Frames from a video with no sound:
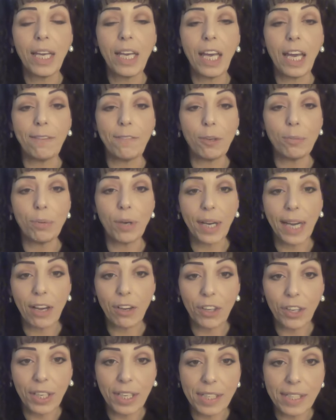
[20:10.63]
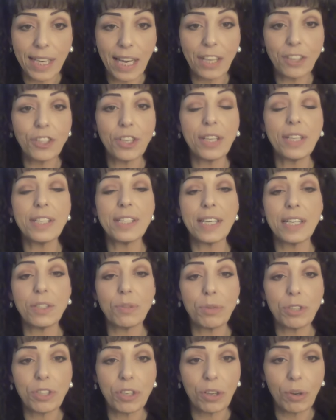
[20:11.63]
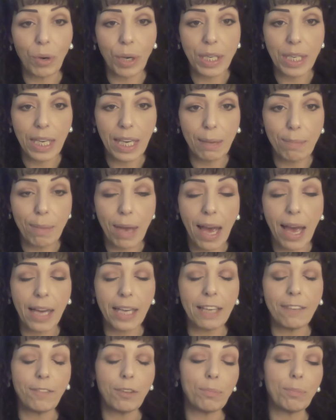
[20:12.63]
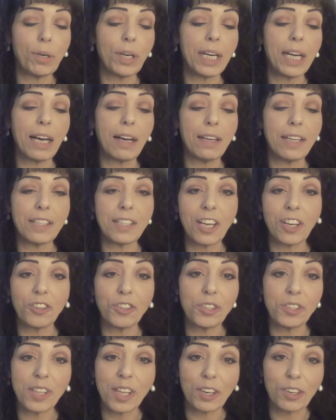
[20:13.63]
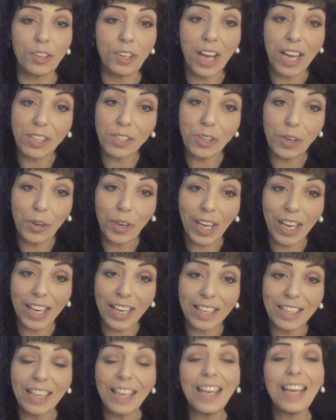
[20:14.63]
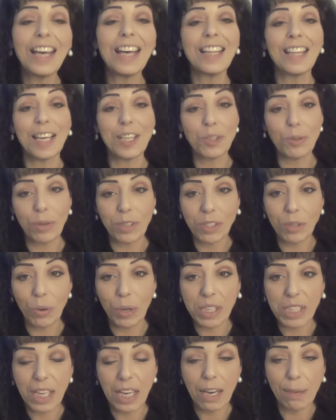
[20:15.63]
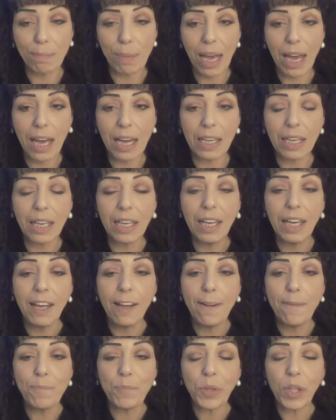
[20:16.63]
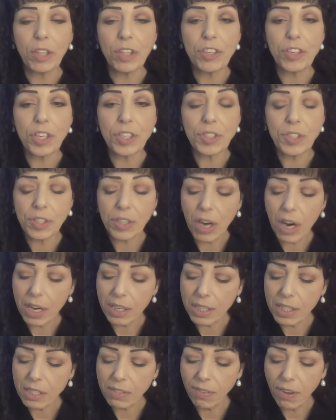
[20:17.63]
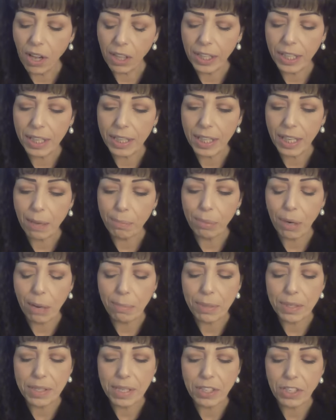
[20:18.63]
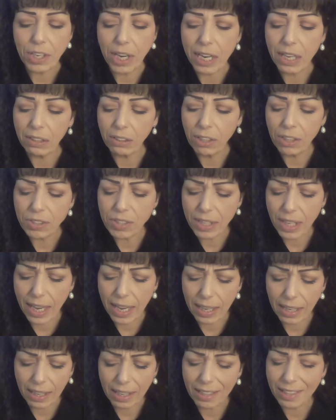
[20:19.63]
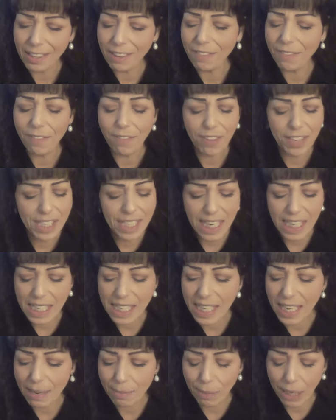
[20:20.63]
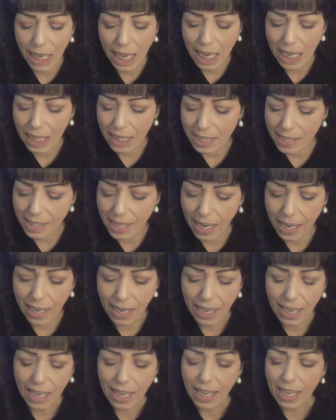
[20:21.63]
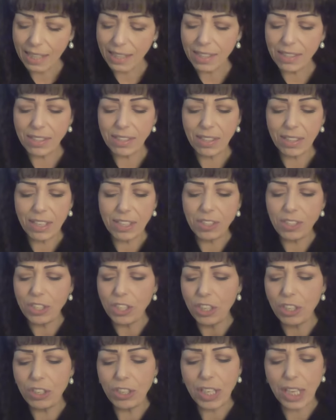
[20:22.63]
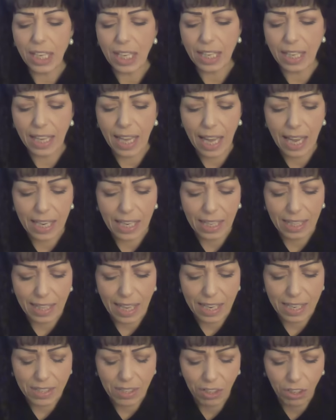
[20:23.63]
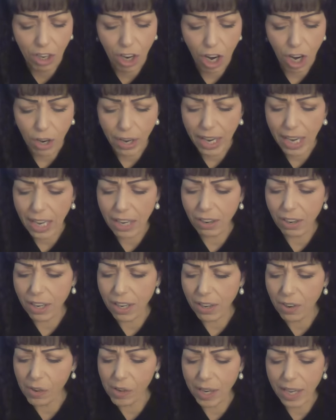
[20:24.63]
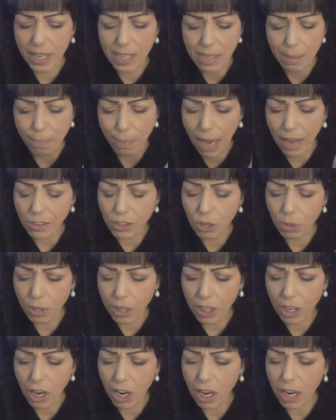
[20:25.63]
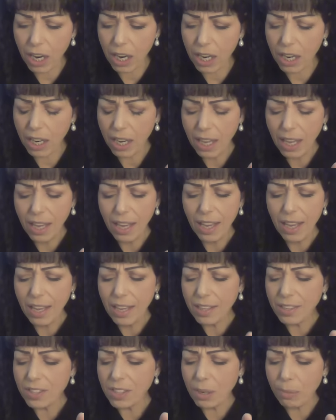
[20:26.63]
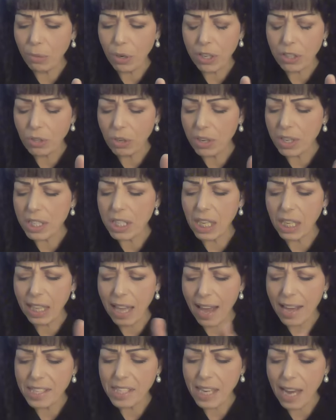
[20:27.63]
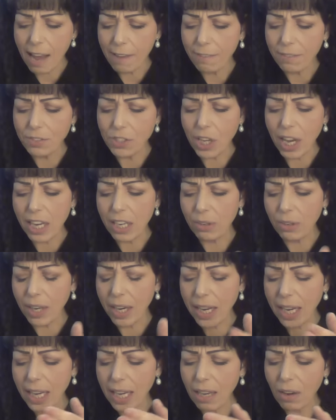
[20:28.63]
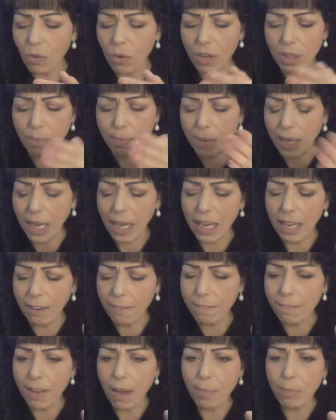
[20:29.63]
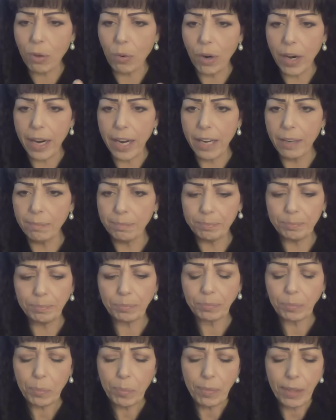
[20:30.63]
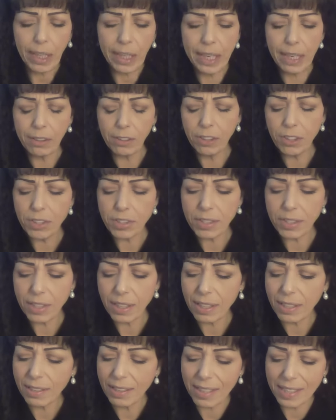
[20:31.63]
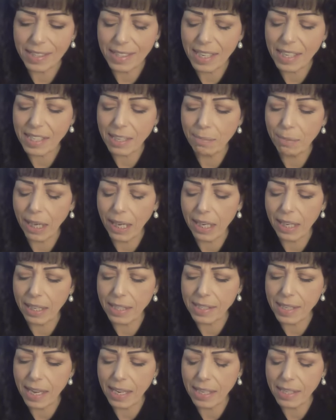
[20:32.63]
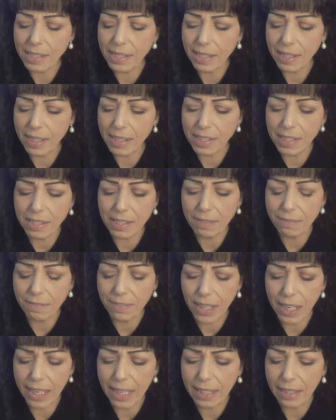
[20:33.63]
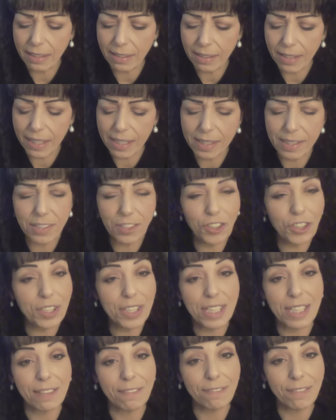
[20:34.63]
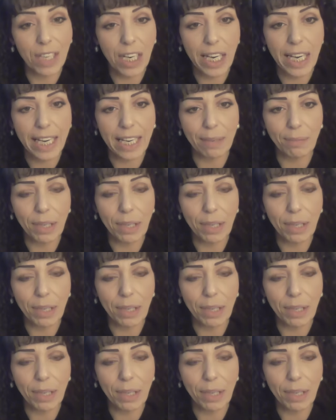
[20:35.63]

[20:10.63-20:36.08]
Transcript: If you put out good intentions, that's what you're going to get back. If you put out intentions that are not so good, that's what's going to come back. With the Justice card, and it's fallen in the upright position, and it looks like the sense that I'm getting is that this union that is occurring or is about to occur somewhere towards the last half of January or the beginning of February, it looks, the sense I'm getting is that it's a divine, it's just divine.